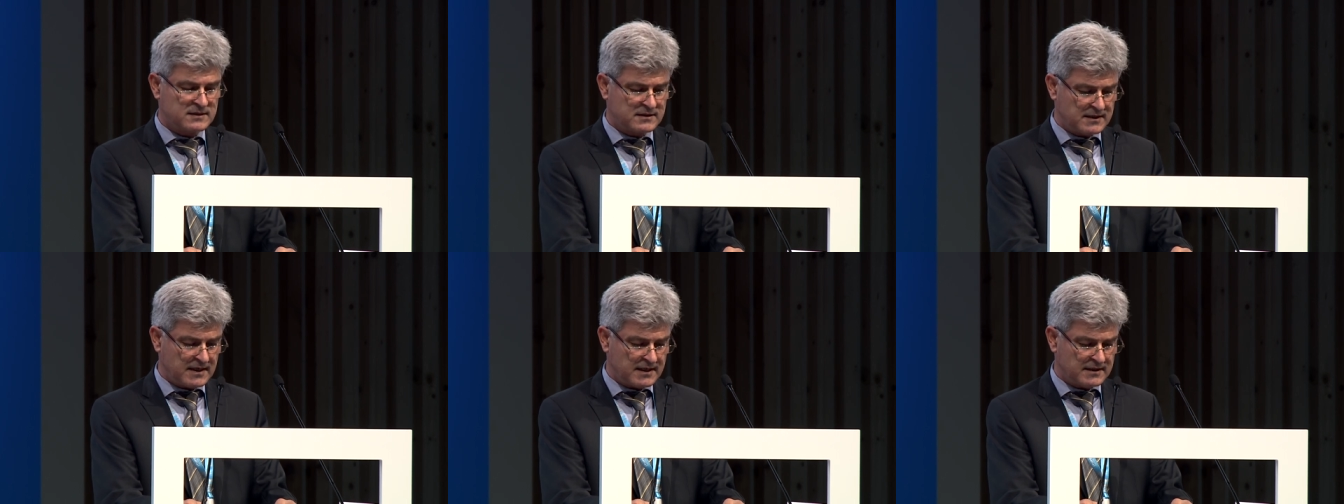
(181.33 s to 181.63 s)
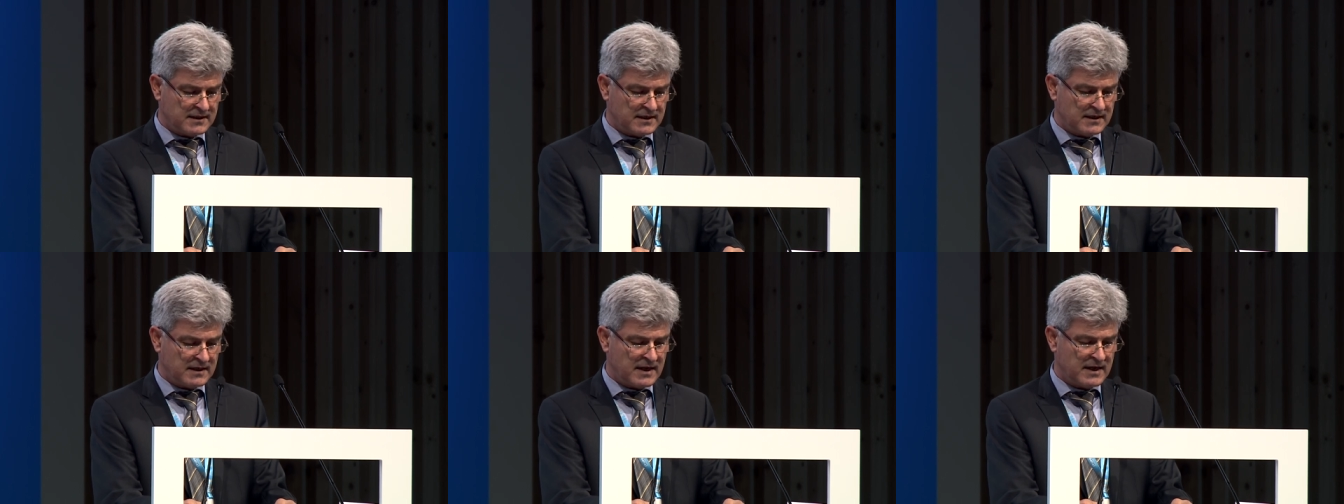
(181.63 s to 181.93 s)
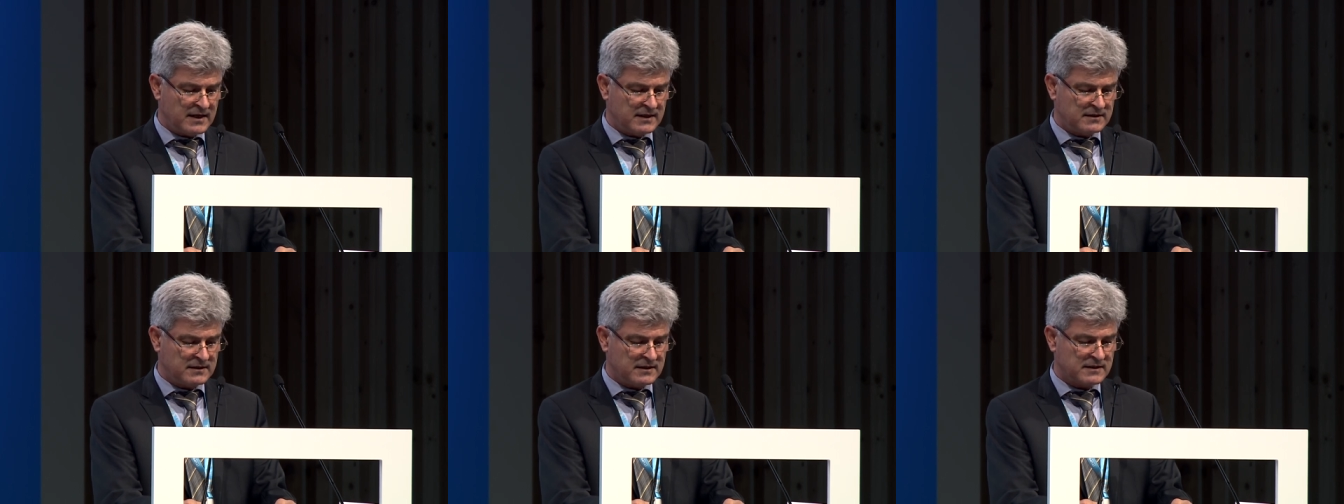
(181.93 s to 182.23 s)

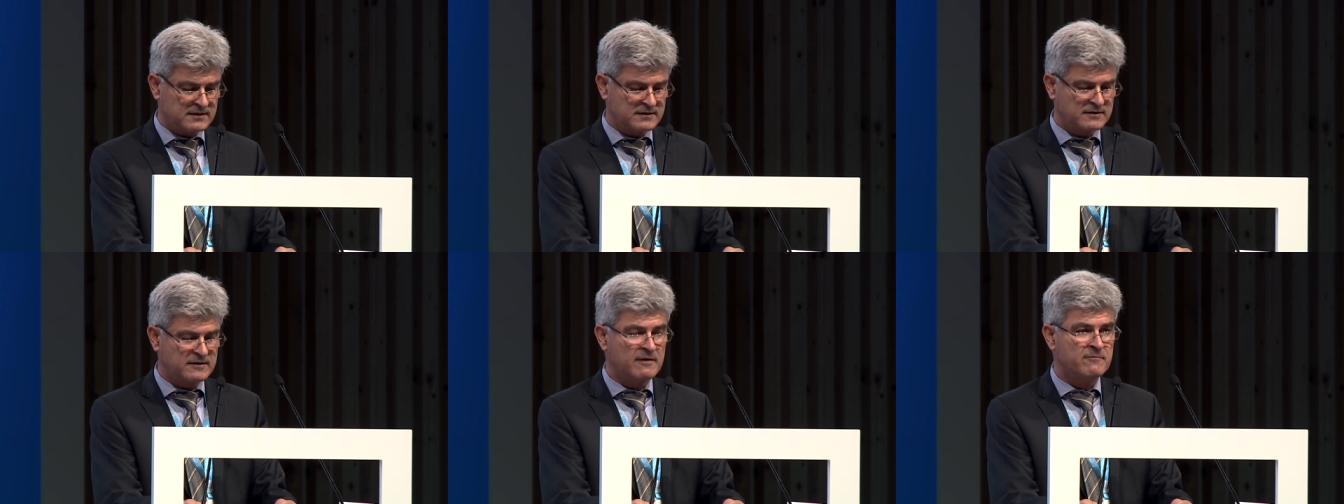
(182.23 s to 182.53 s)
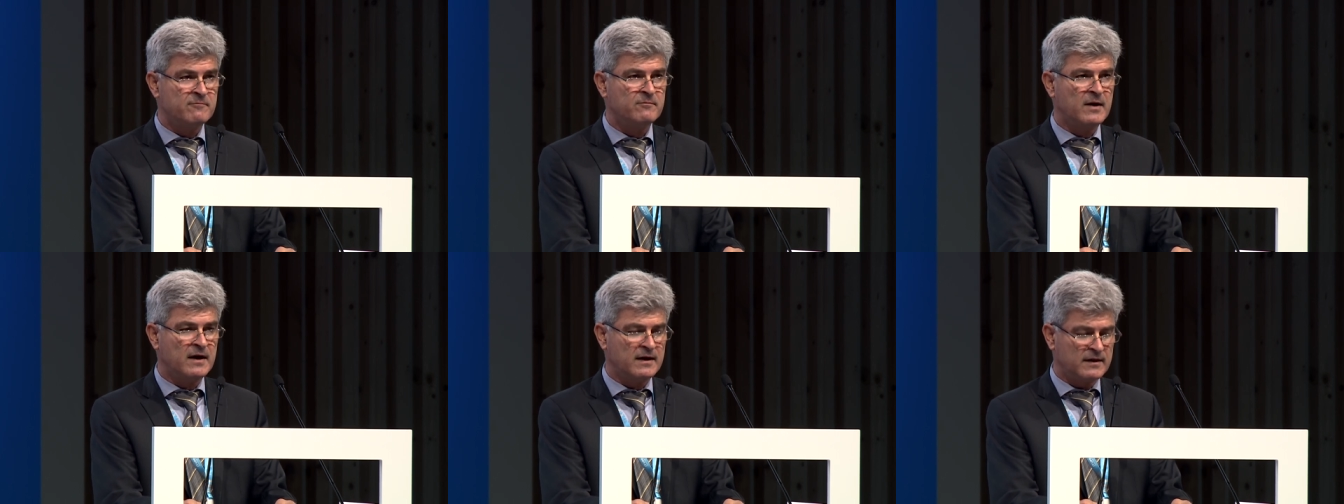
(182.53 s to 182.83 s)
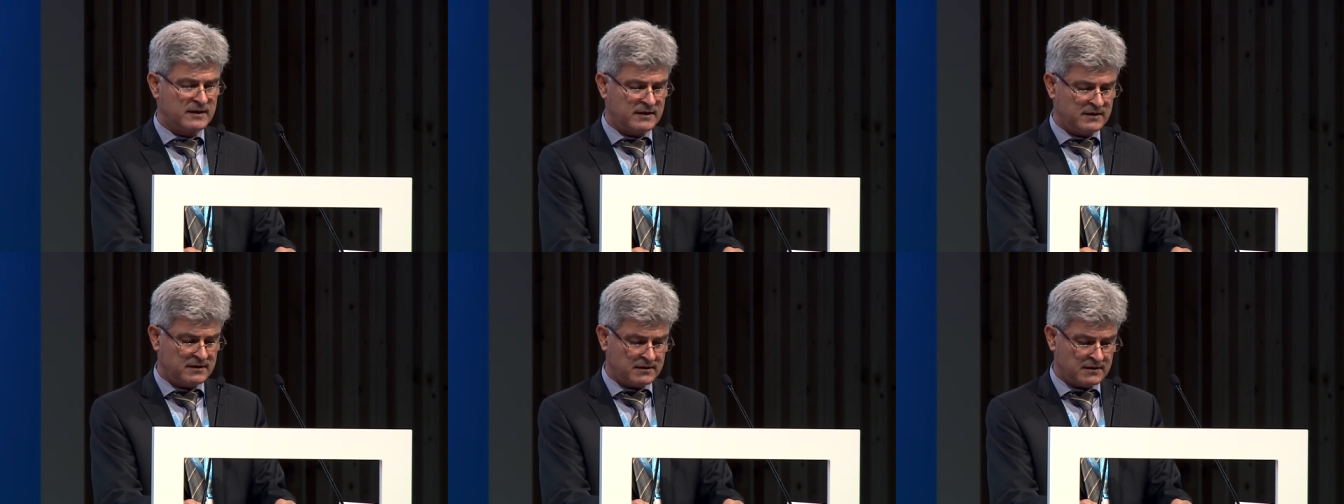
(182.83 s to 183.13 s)
satellite and
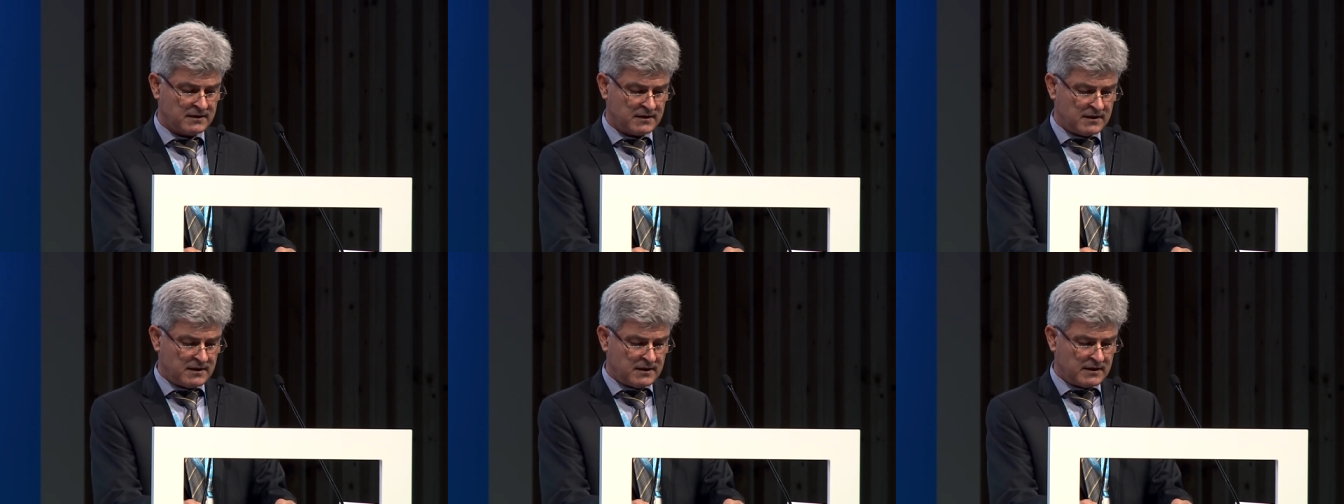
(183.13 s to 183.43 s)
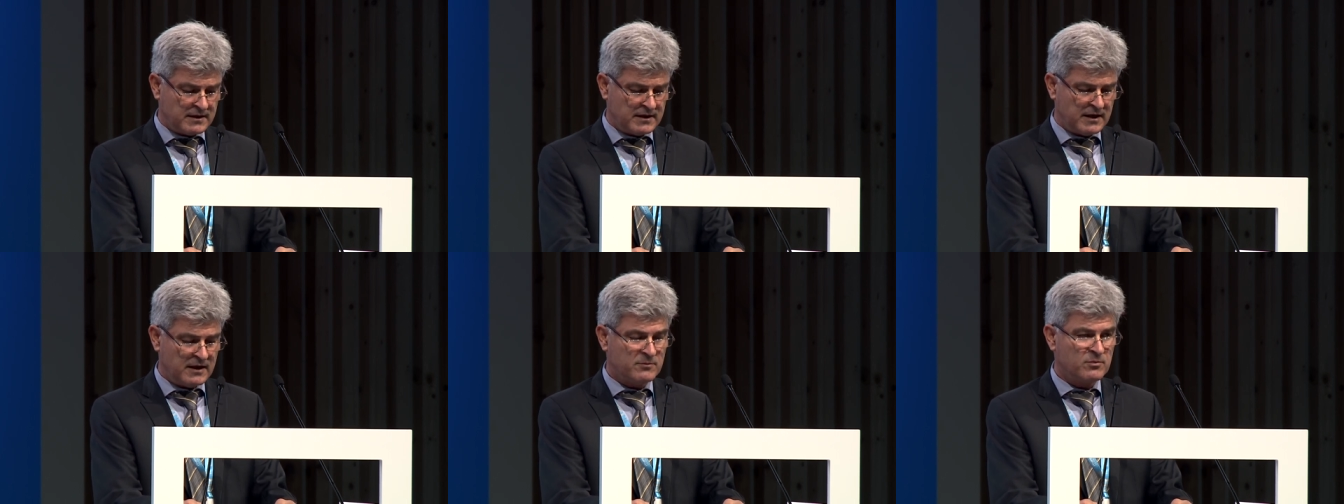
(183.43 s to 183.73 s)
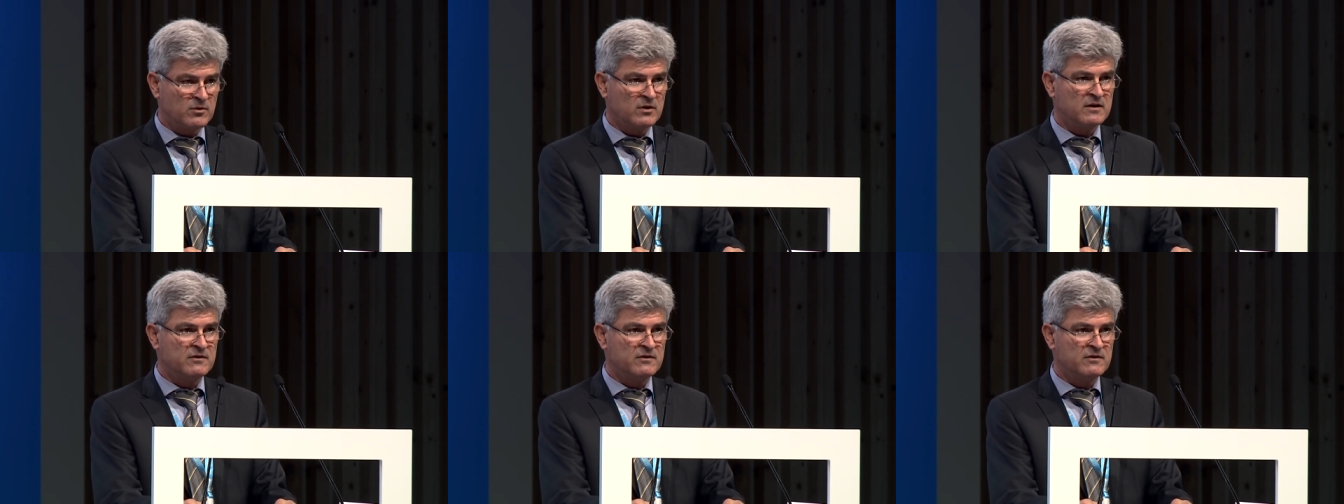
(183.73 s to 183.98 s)
submarine cable